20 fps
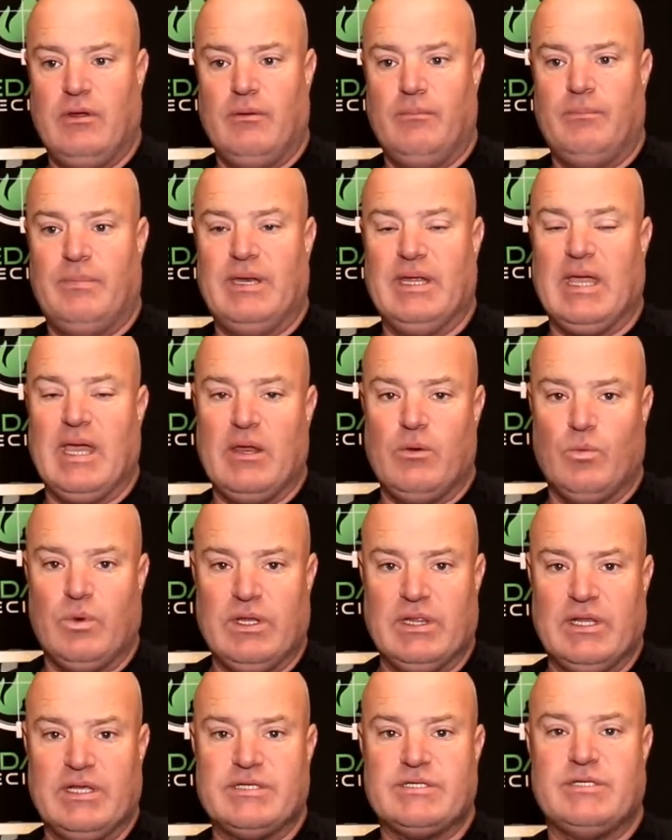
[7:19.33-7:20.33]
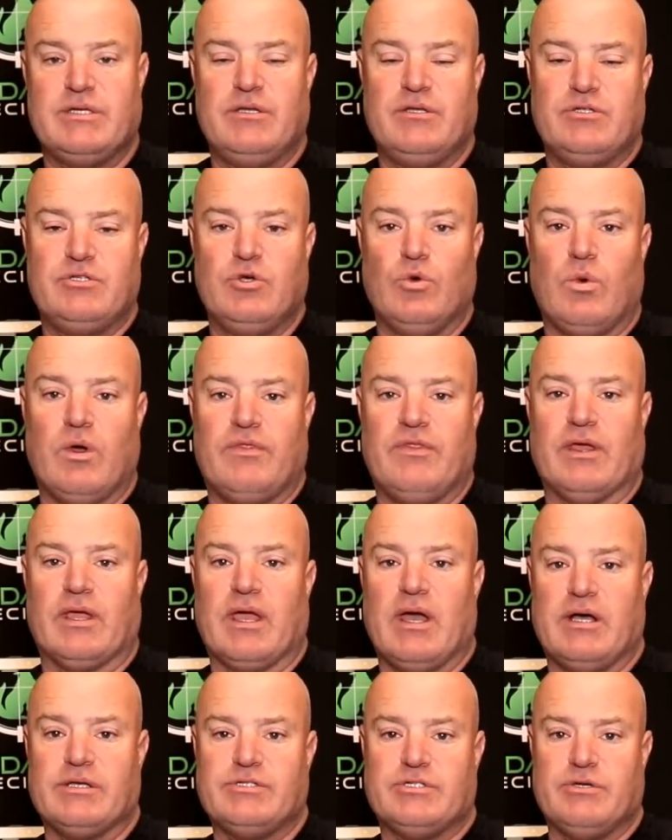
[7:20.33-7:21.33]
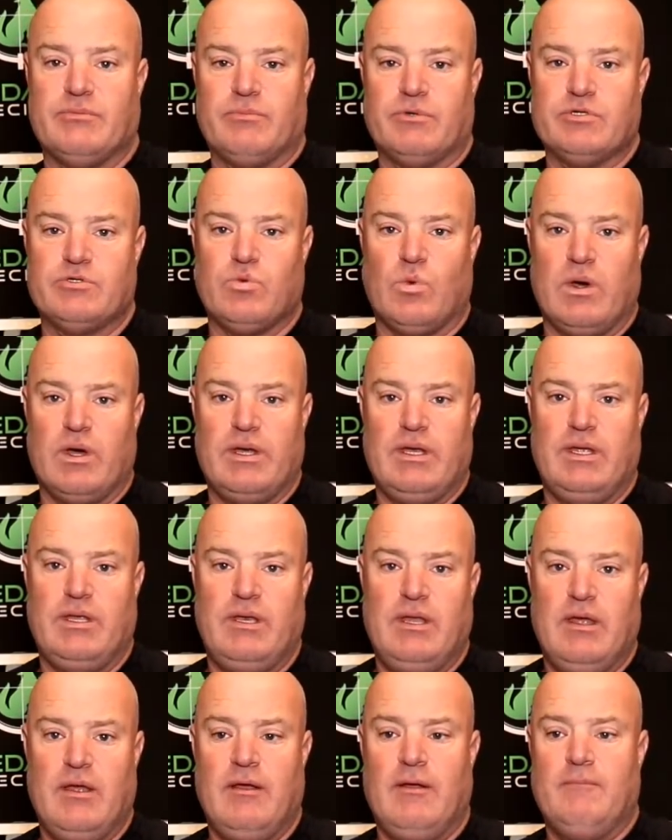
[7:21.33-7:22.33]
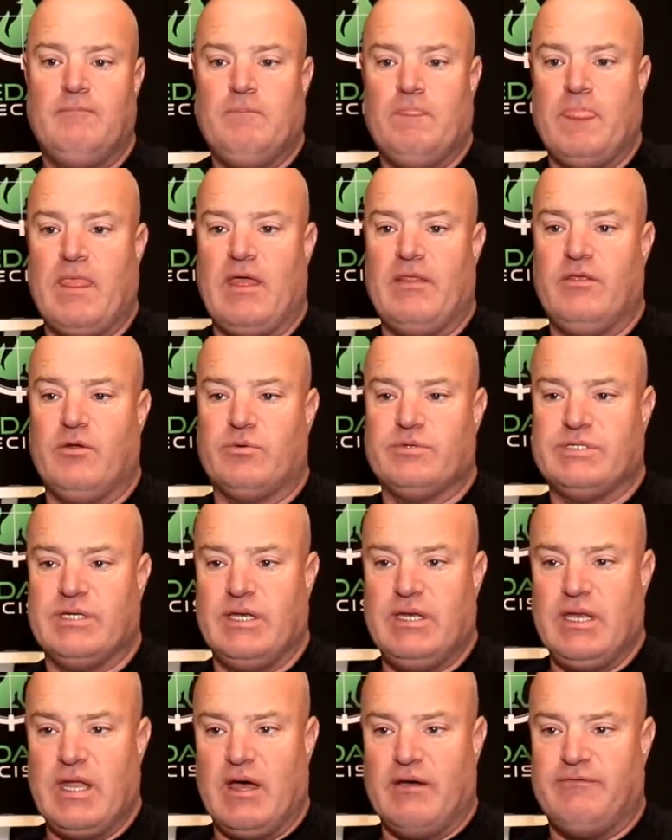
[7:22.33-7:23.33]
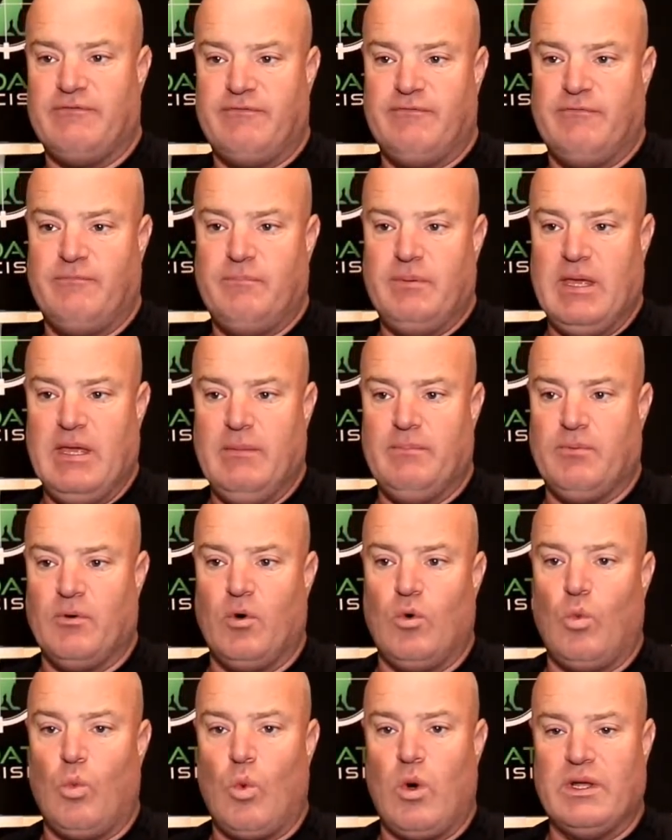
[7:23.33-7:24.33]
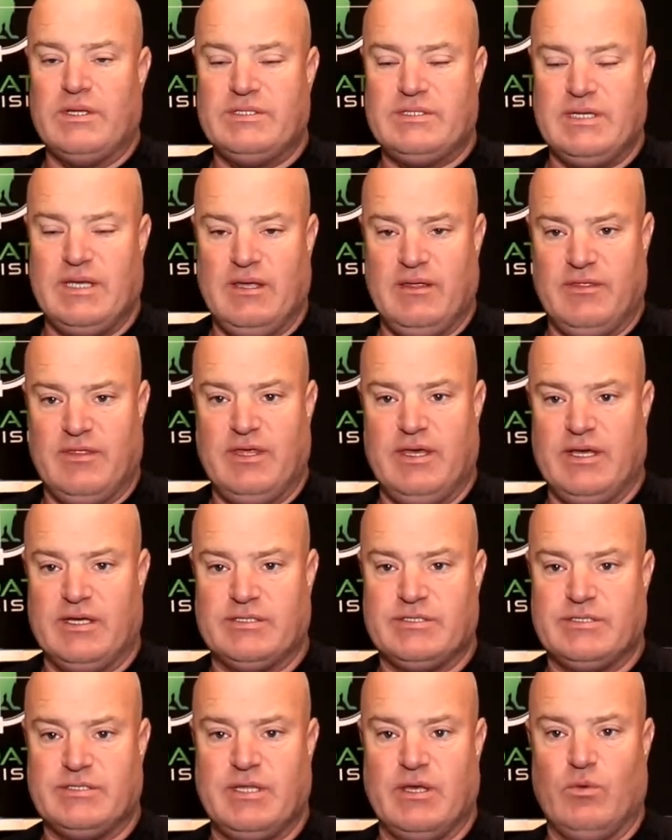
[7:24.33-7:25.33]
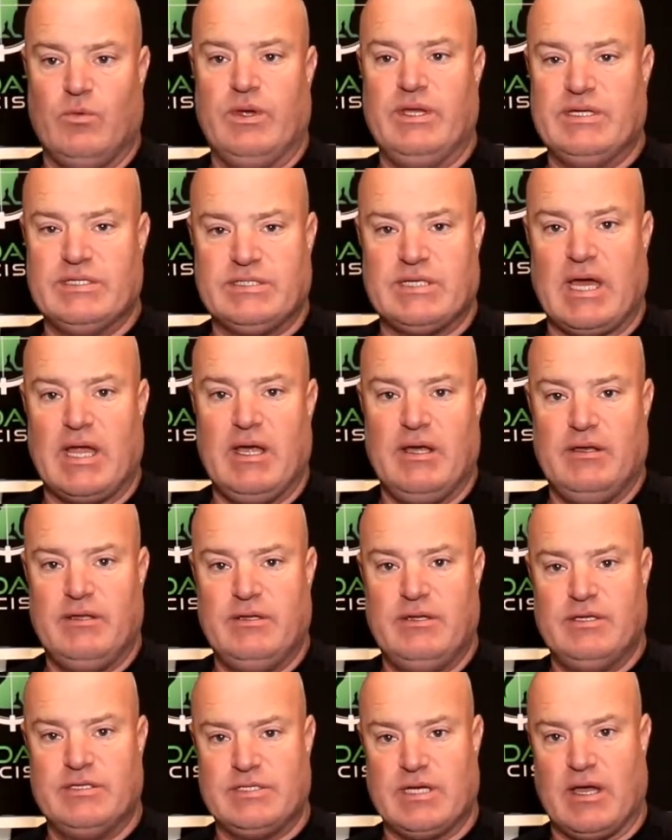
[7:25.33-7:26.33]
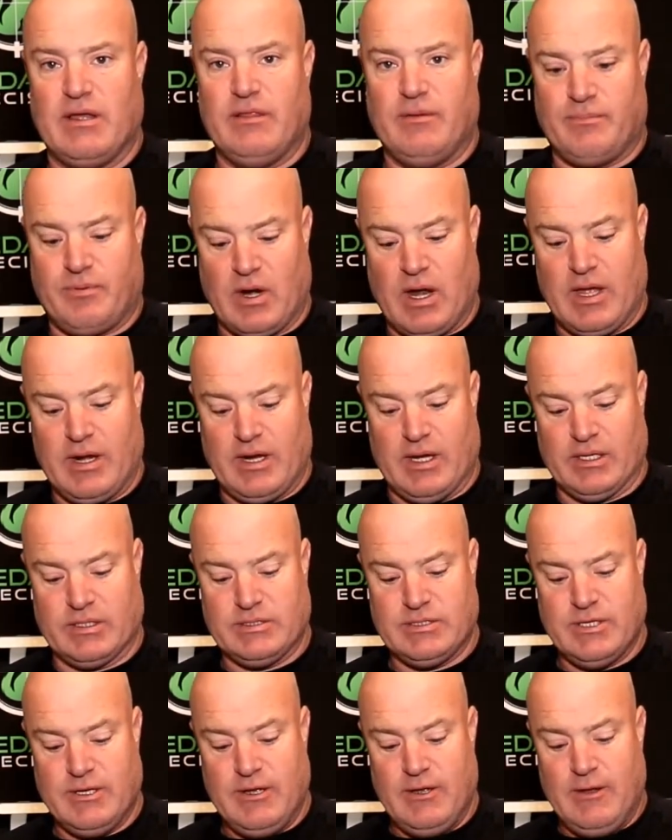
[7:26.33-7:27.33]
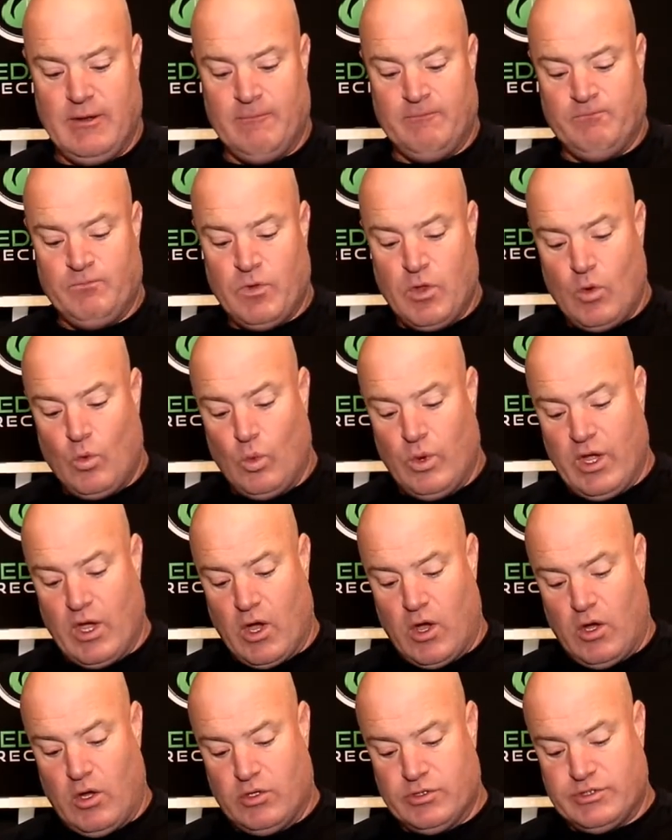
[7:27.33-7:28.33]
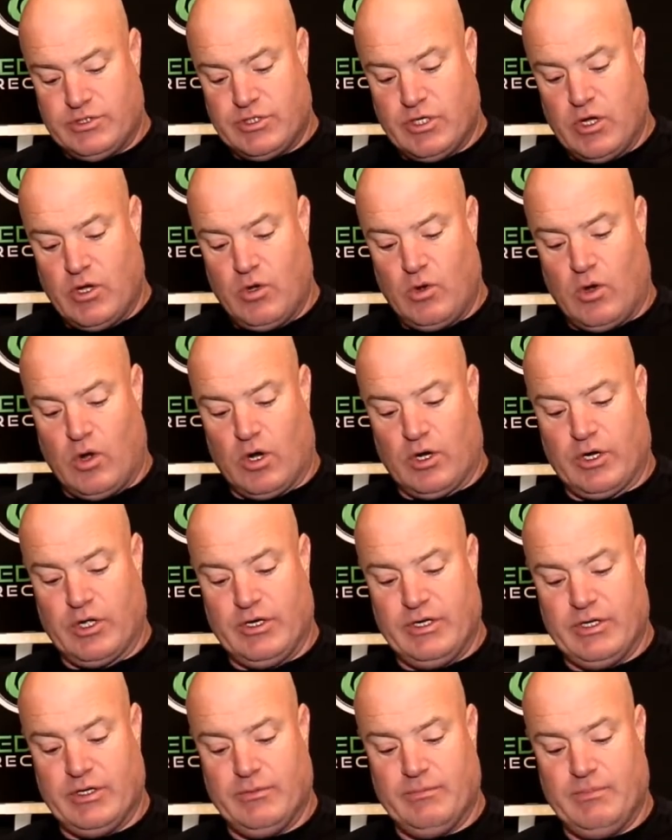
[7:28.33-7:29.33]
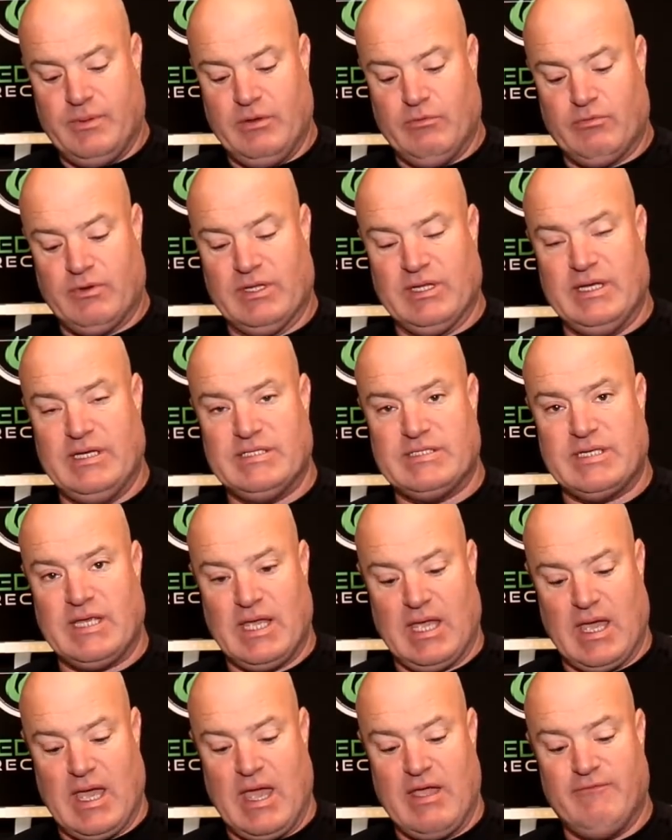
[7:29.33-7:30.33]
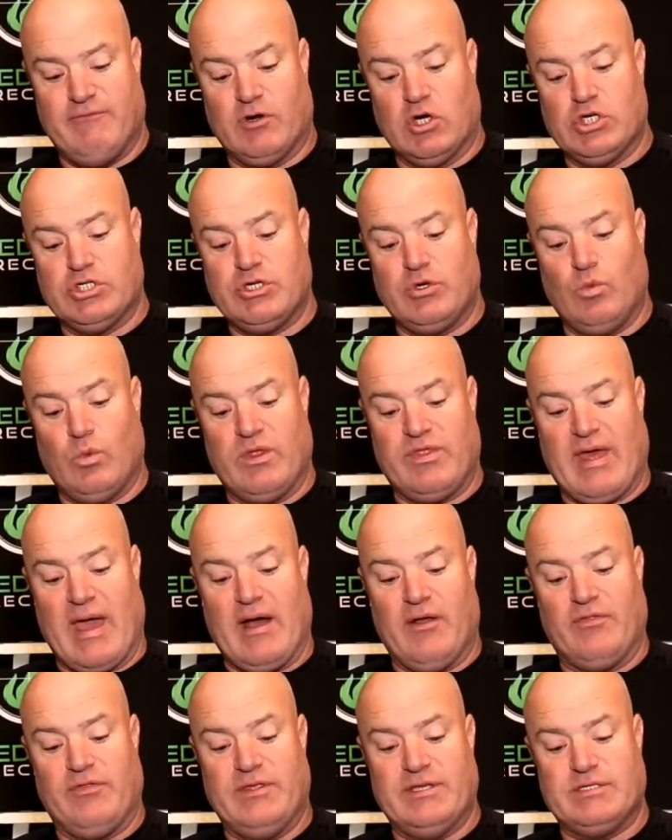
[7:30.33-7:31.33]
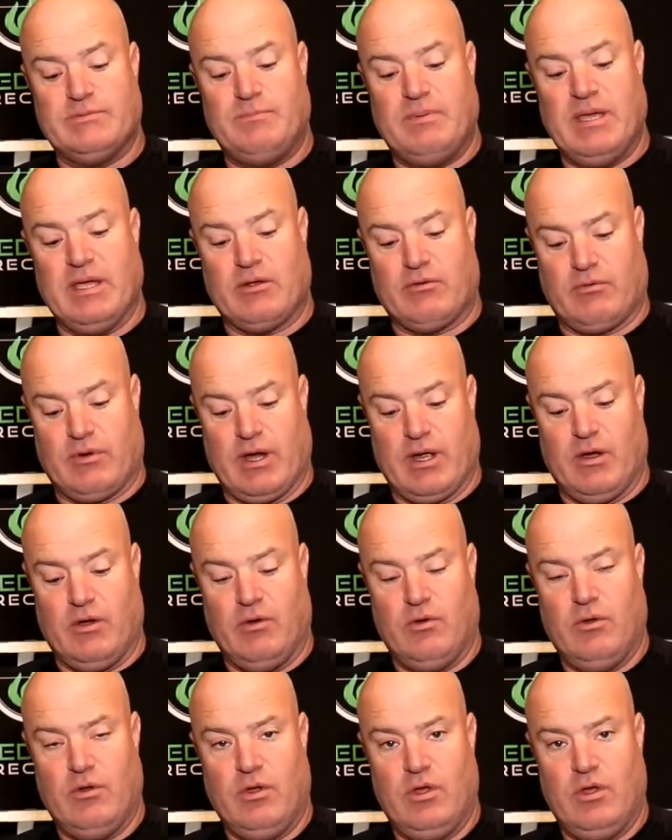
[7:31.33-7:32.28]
But again, we listened to what the customers wanted, and there was enough people wanting this that we decided to design the product. We also are going to be releasing a version without this pick rail.